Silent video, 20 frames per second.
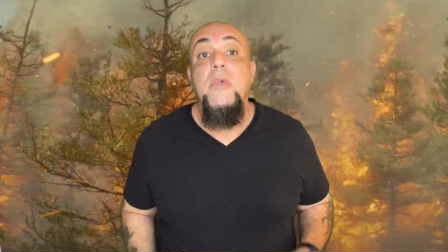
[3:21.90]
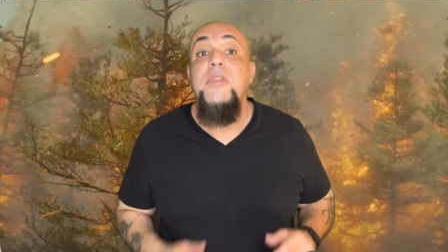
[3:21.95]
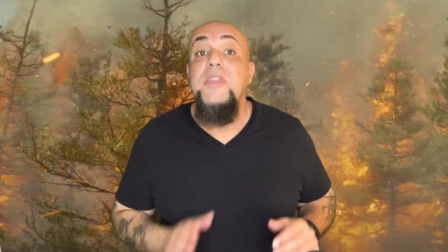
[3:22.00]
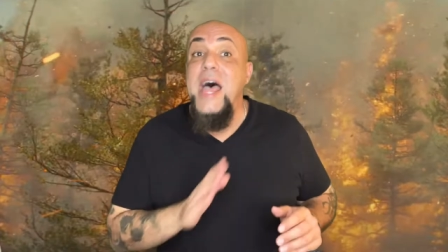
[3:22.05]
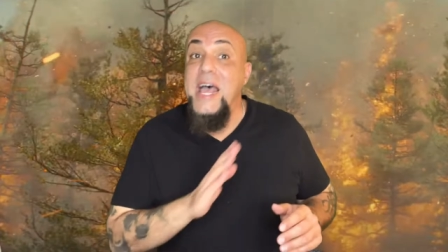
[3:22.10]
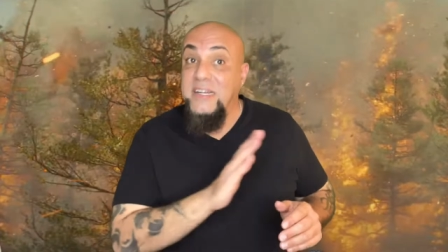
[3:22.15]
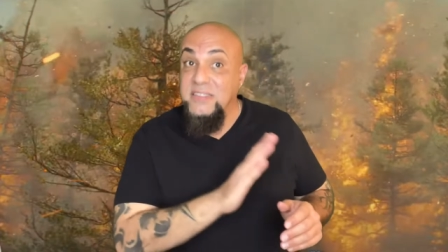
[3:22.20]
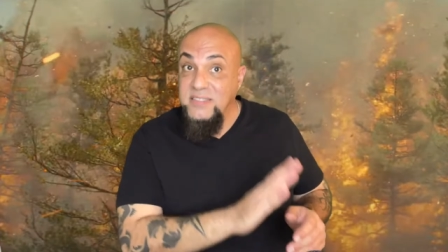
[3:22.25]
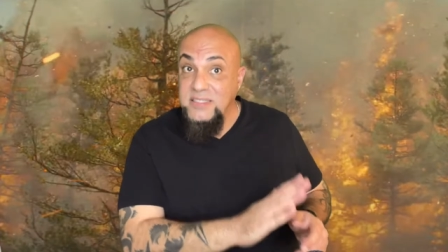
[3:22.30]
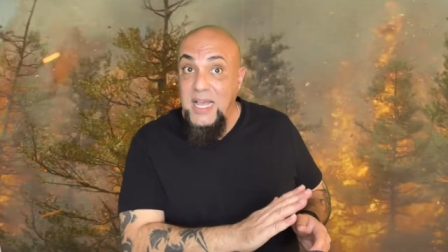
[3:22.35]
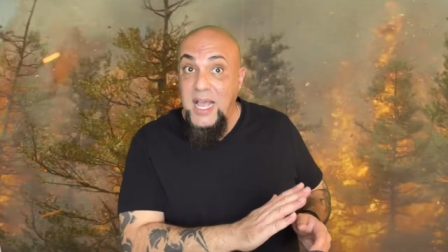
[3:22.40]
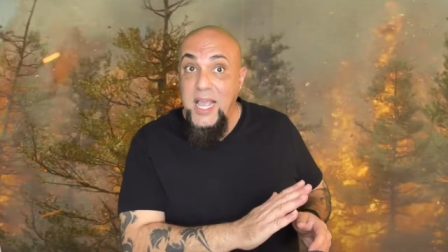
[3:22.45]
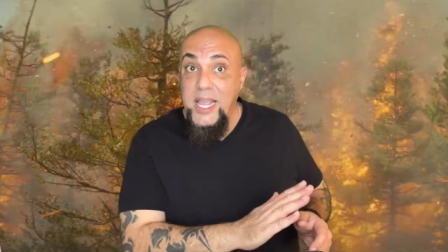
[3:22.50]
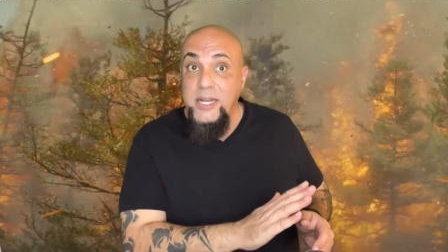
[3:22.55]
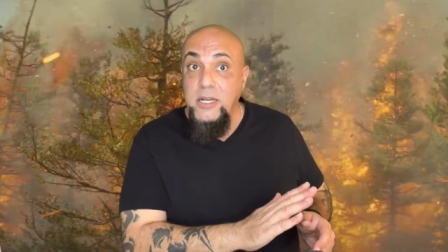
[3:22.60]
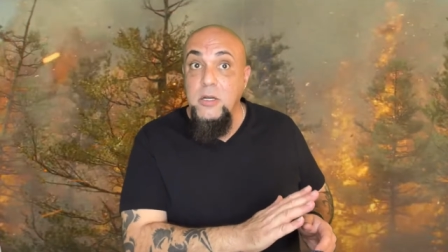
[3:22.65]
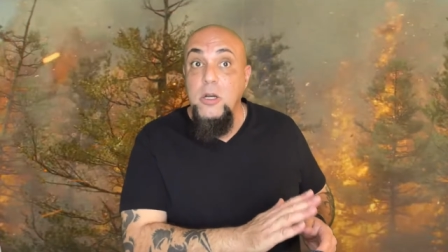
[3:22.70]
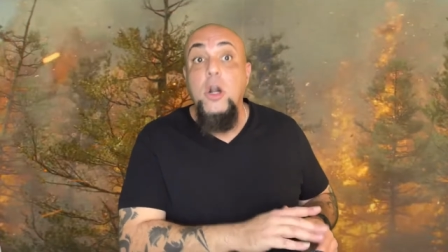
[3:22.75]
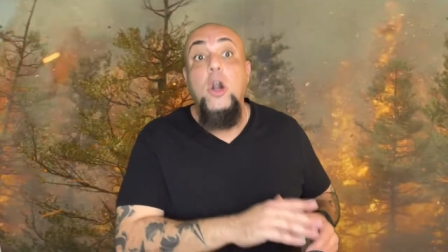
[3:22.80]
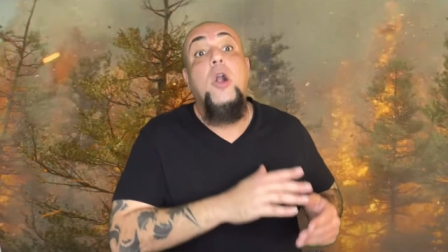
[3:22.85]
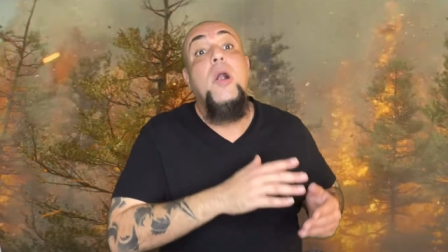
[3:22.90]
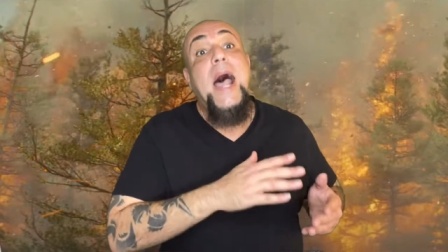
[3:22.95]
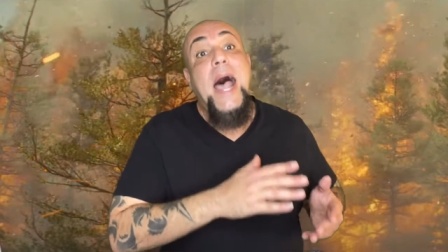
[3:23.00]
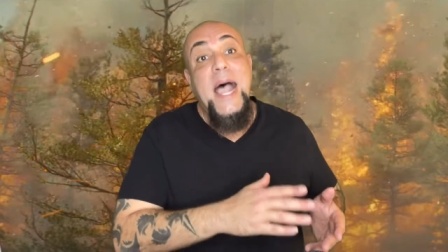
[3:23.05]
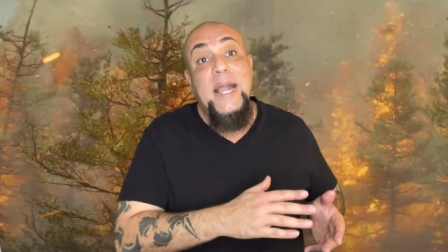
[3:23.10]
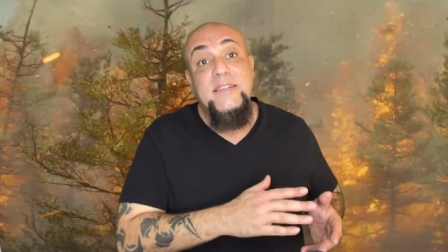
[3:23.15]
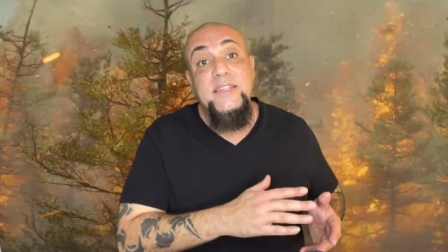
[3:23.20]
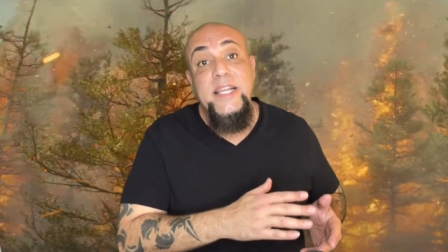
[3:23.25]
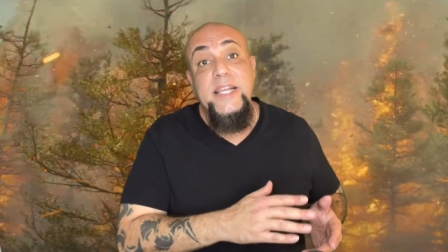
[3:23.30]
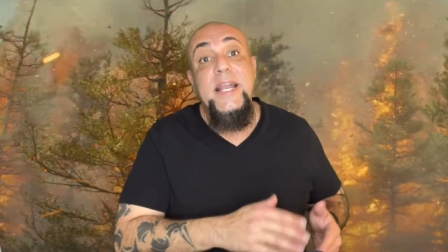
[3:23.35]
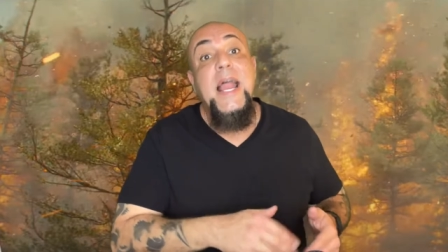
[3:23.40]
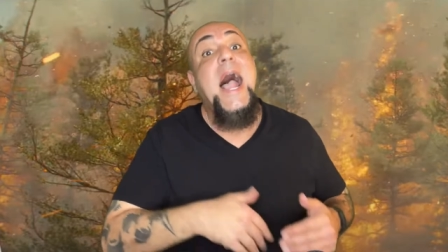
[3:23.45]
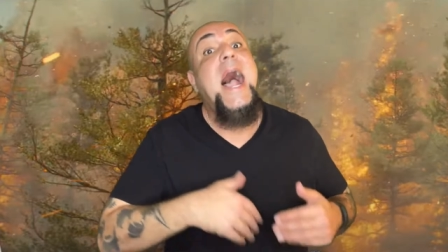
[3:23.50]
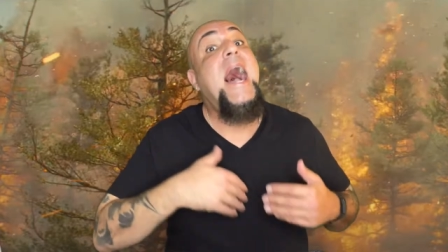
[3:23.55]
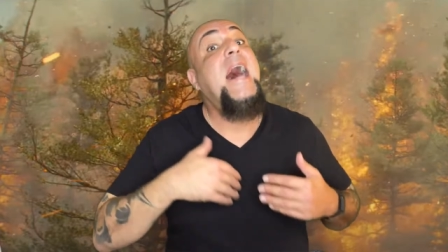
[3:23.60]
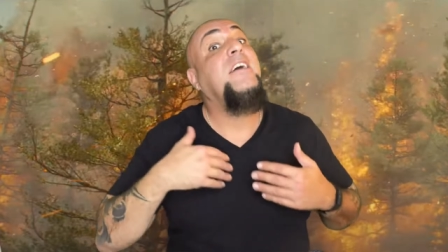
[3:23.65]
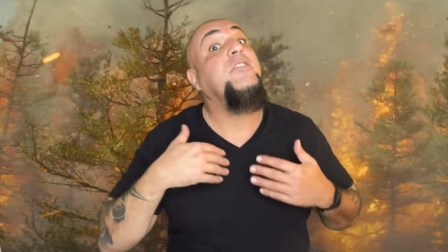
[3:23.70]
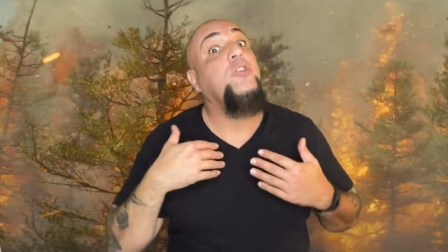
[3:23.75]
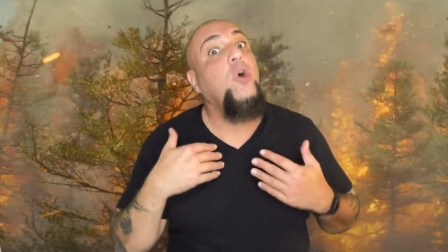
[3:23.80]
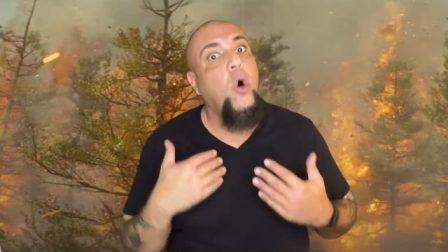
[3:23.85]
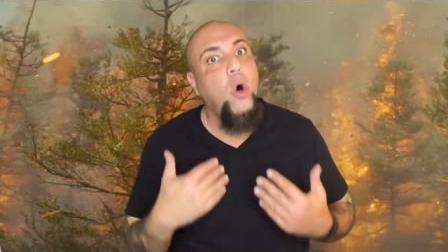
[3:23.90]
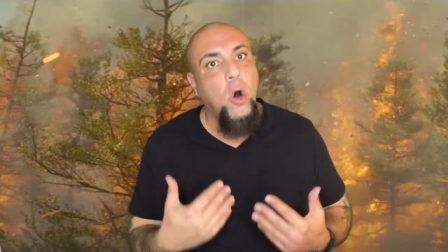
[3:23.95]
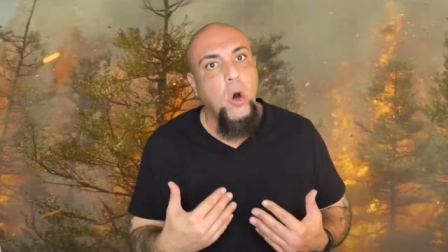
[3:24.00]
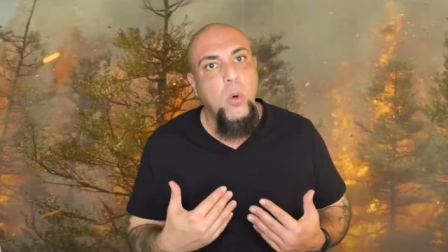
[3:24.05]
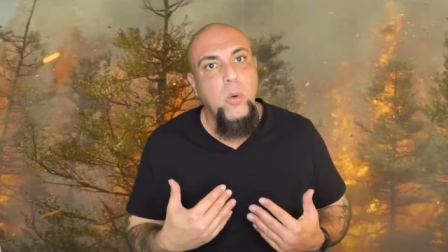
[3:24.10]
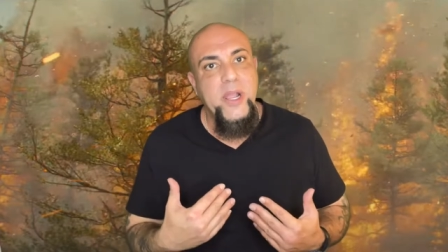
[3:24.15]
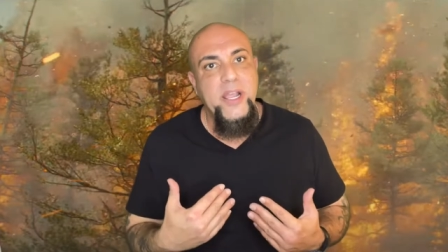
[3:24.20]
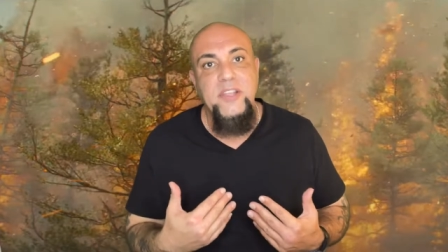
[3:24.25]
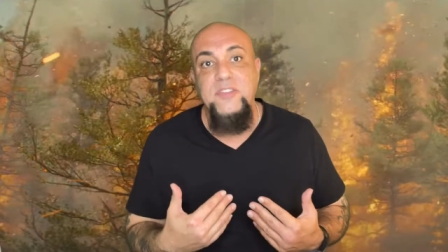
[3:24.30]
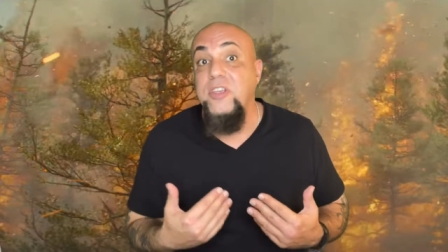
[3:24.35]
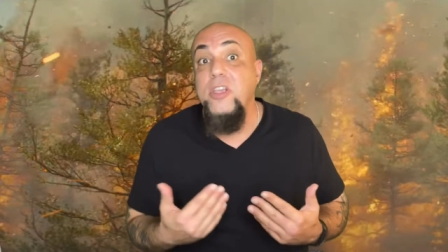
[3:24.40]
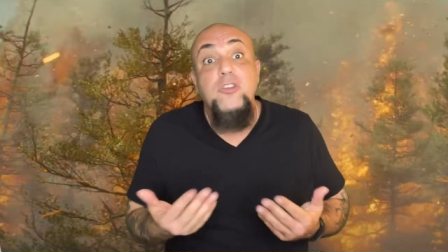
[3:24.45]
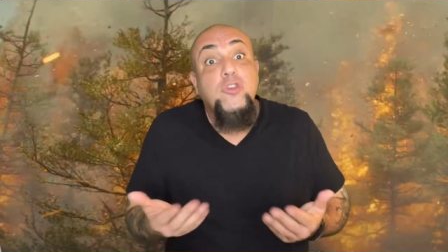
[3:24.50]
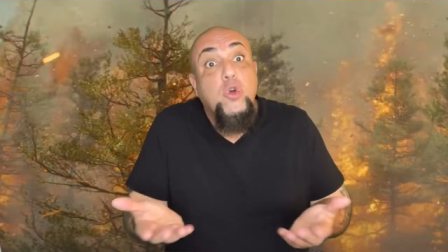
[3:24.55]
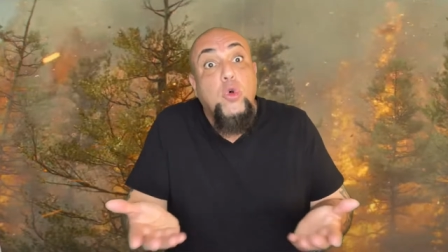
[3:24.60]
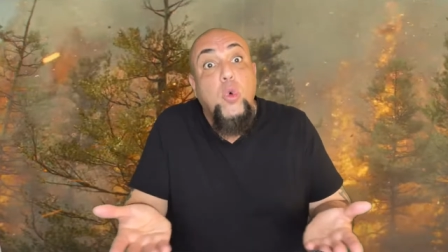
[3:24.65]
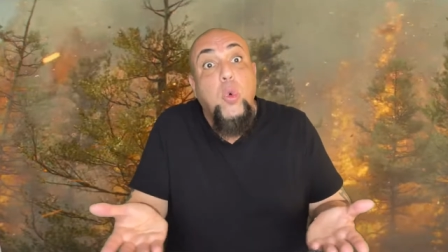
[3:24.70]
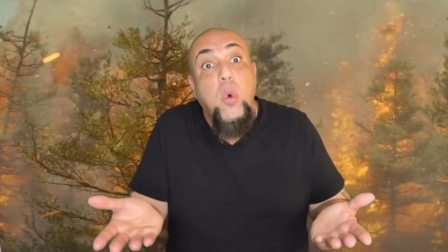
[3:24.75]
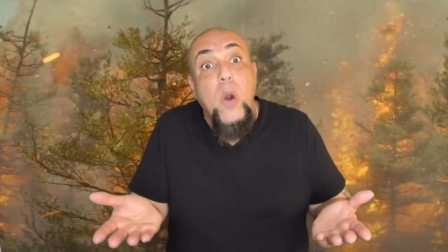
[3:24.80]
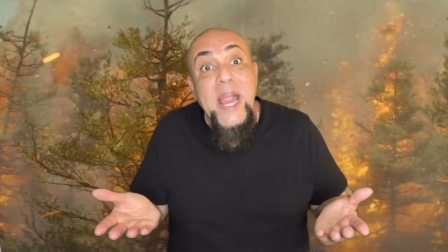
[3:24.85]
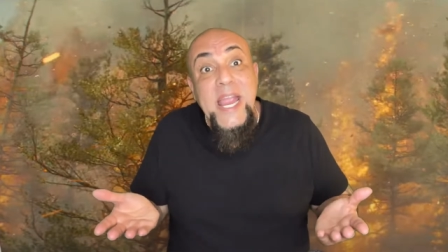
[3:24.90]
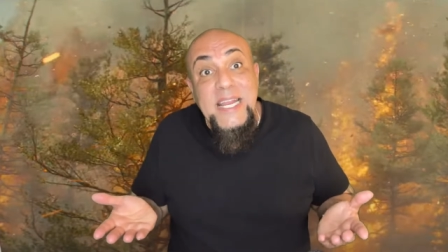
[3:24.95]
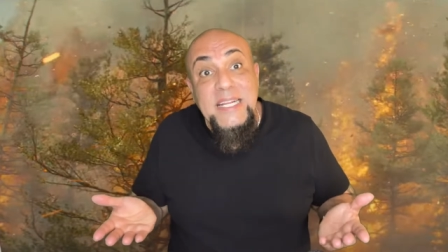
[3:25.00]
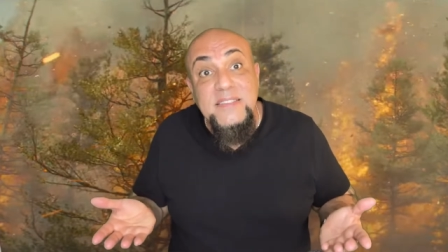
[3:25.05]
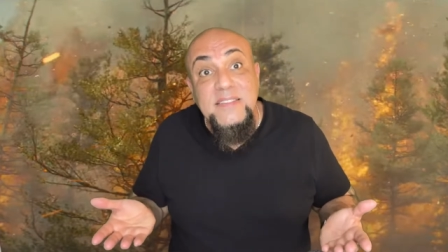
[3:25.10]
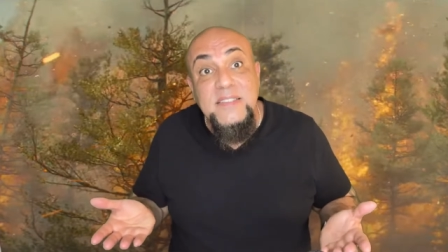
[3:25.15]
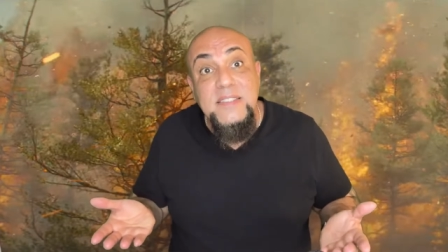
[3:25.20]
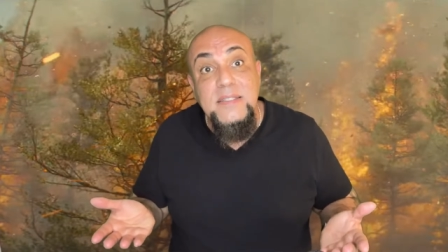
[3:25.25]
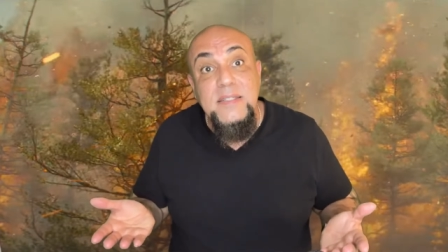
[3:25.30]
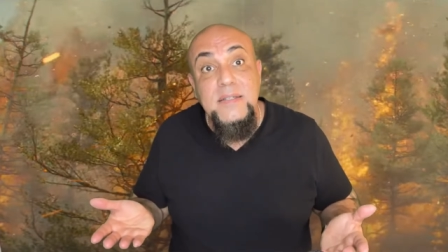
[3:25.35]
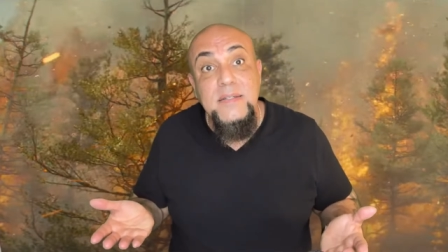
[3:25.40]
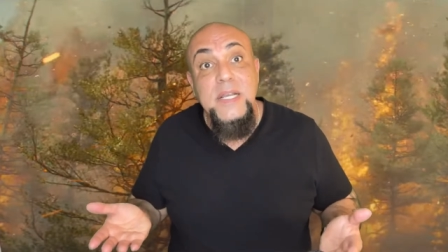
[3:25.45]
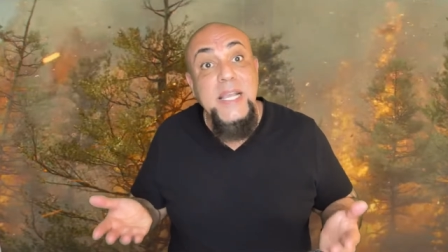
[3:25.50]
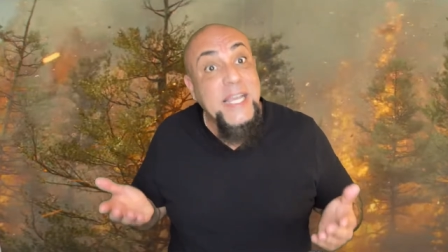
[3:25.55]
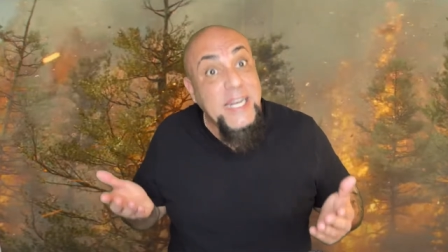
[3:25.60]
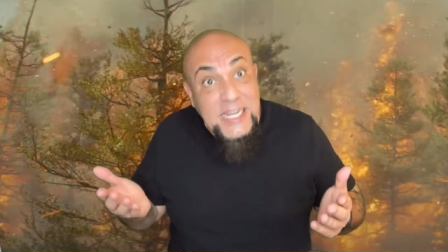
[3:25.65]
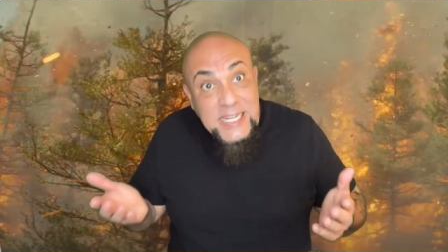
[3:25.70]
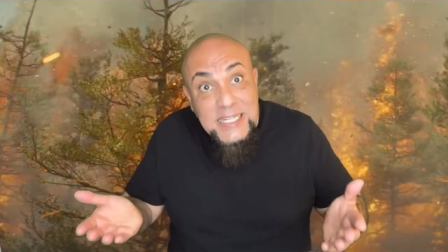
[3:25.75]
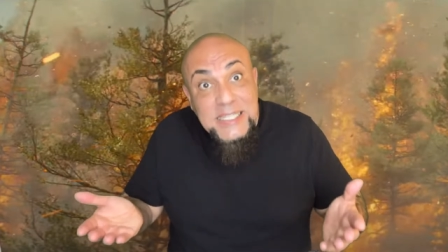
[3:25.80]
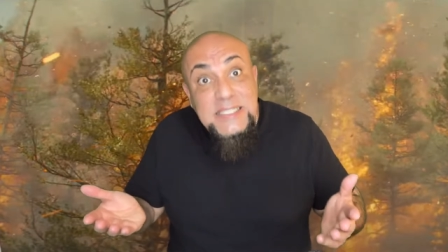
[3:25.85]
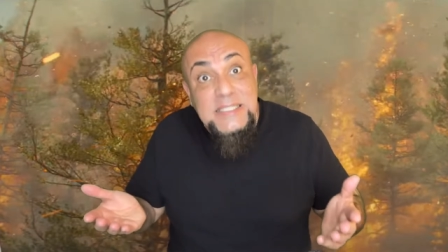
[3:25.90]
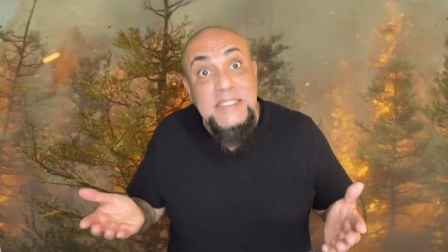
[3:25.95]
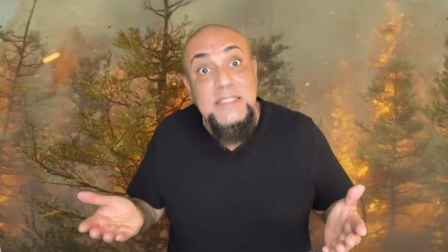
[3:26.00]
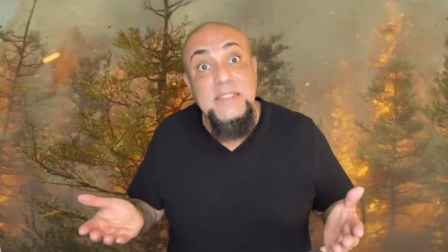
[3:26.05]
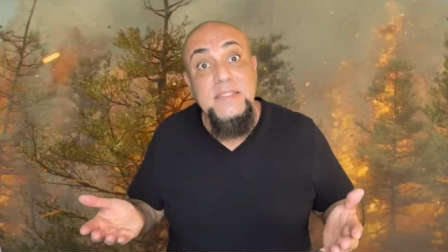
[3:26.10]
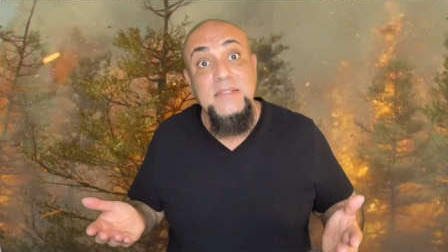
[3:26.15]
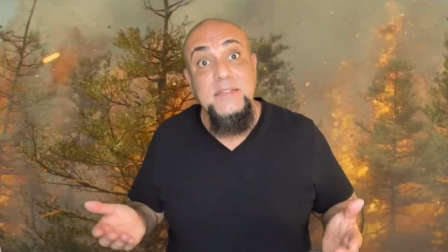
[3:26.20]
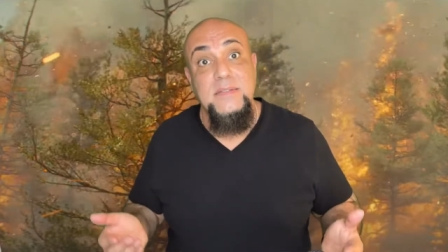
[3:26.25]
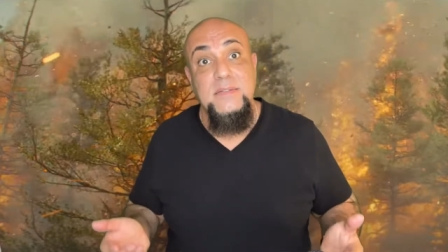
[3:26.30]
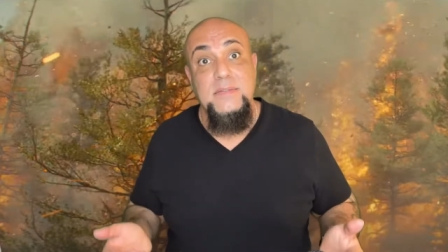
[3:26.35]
That aside, her acting, as always, is great. It is.